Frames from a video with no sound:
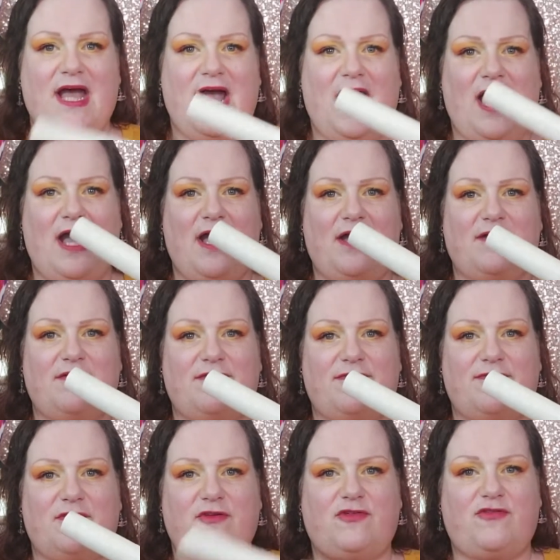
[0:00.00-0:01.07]

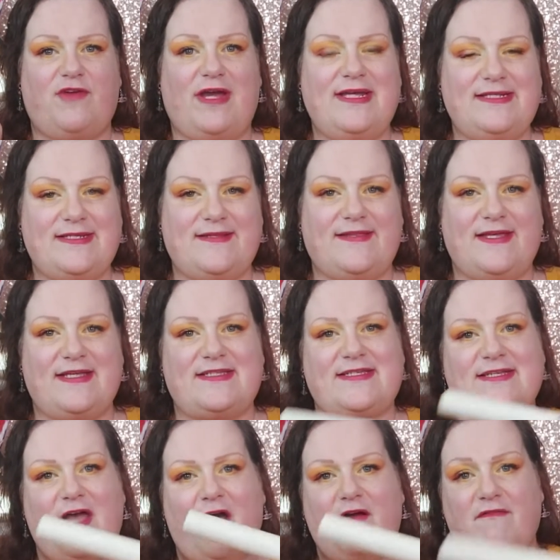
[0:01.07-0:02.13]
have created this
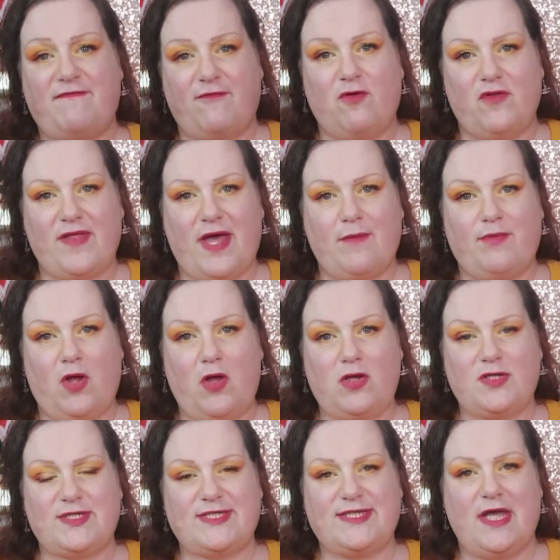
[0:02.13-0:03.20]
for their
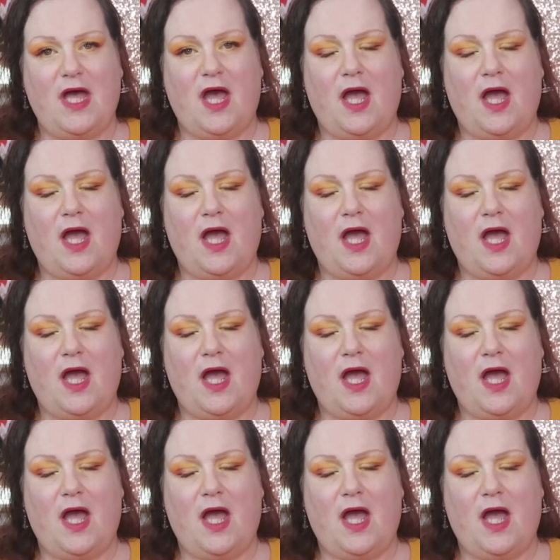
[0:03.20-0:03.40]
box,